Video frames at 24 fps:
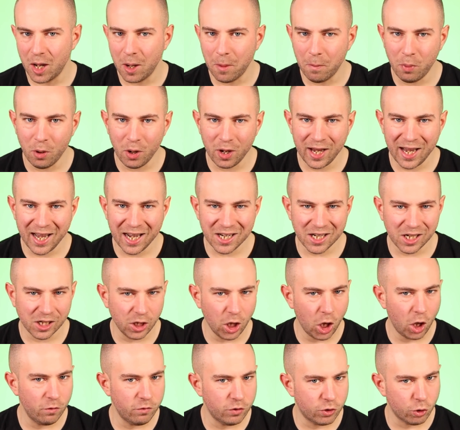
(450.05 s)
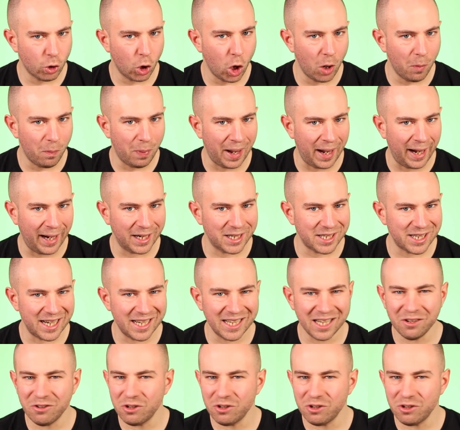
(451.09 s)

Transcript: but it has a lot of drawbacks and you